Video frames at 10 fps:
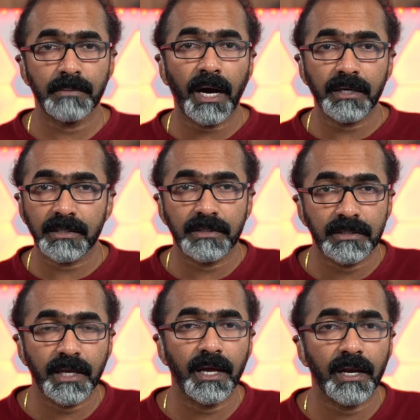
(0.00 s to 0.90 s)
artistic
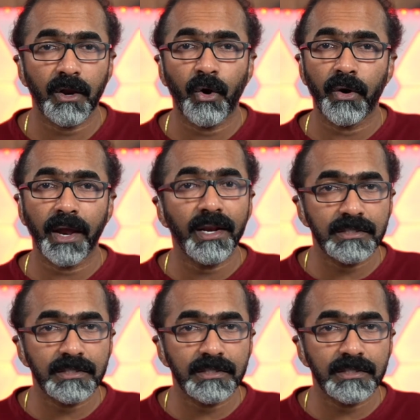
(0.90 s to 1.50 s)
skill or any